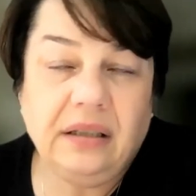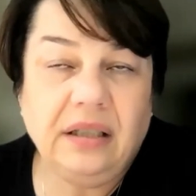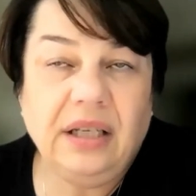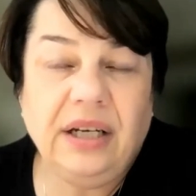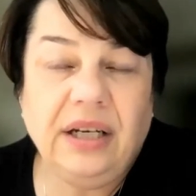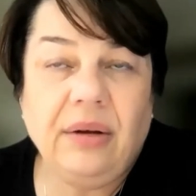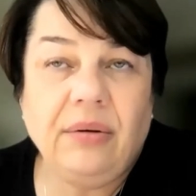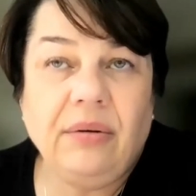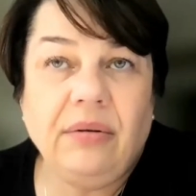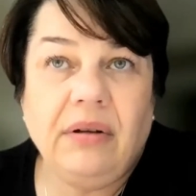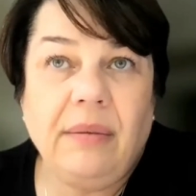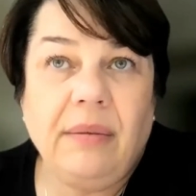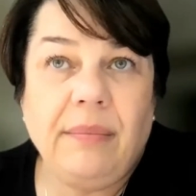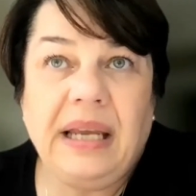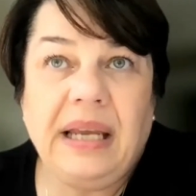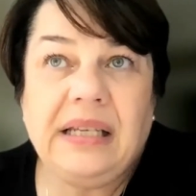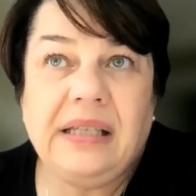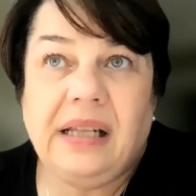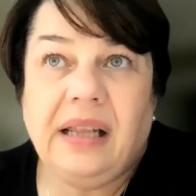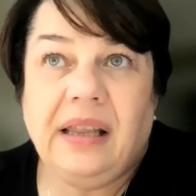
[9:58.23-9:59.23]
you know,
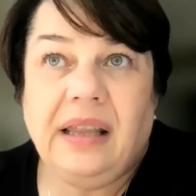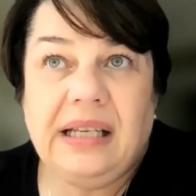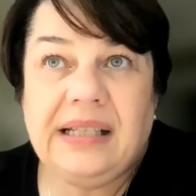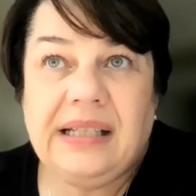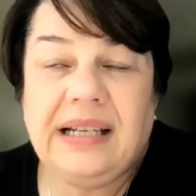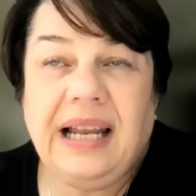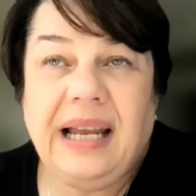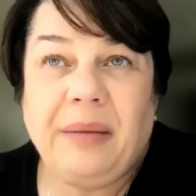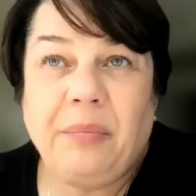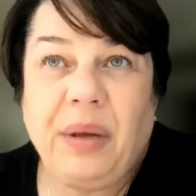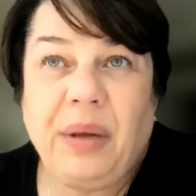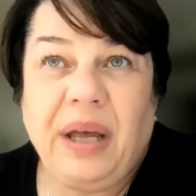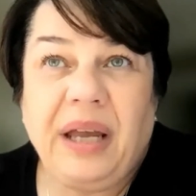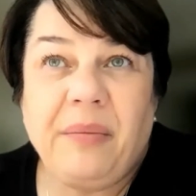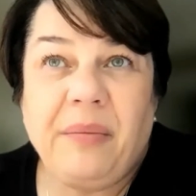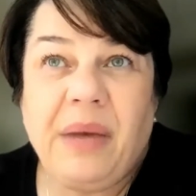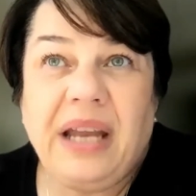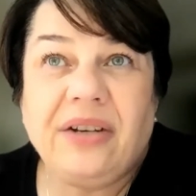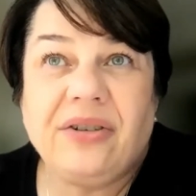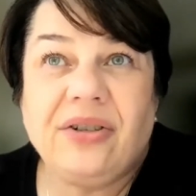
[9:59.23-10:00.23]
amazing things like
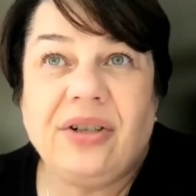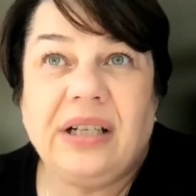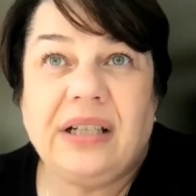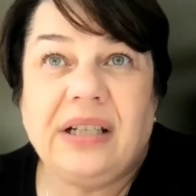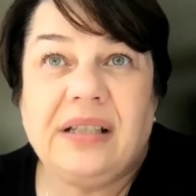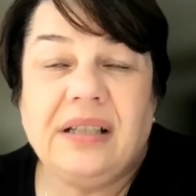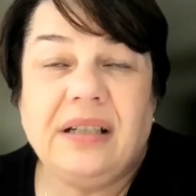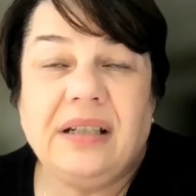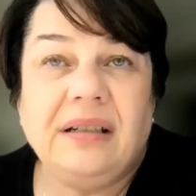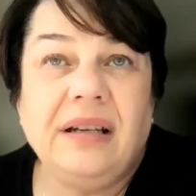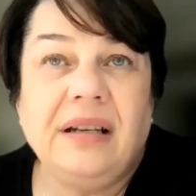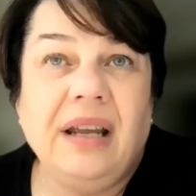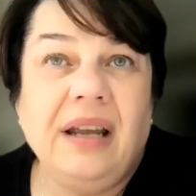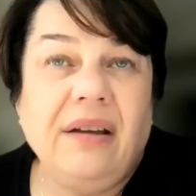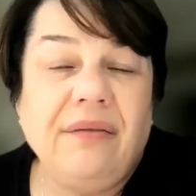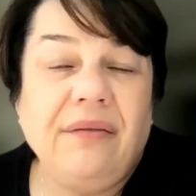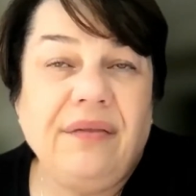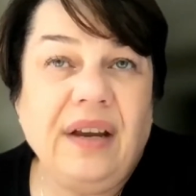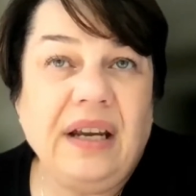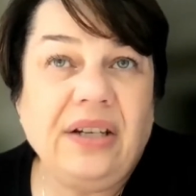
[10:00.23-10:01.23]
biometrics and
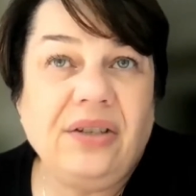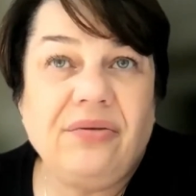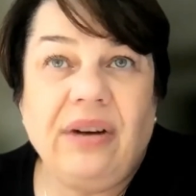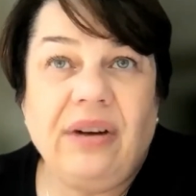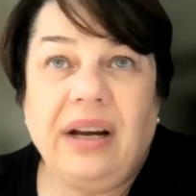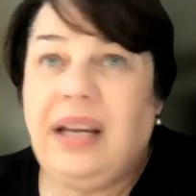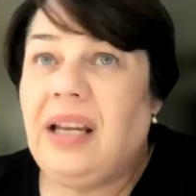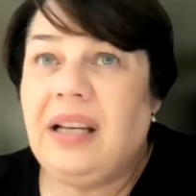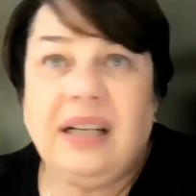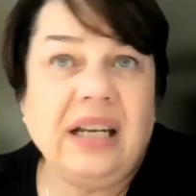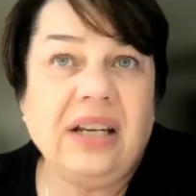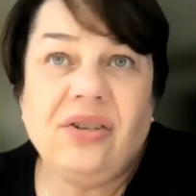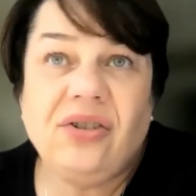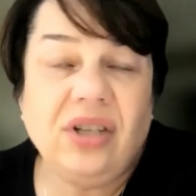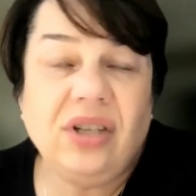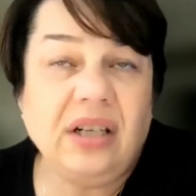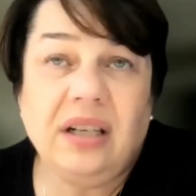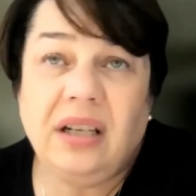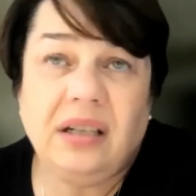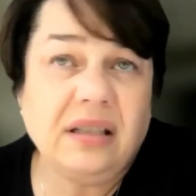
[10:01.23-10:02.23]
face
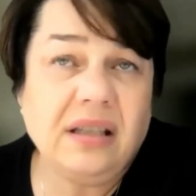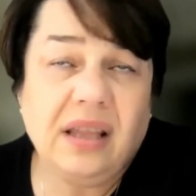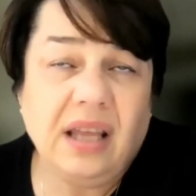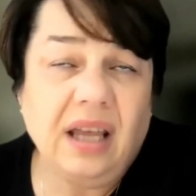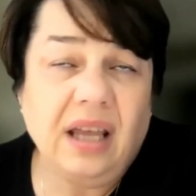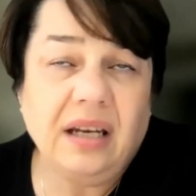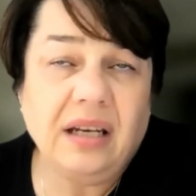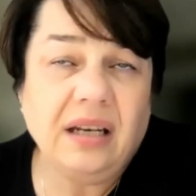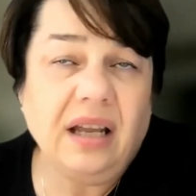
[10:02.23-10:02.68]
recognition and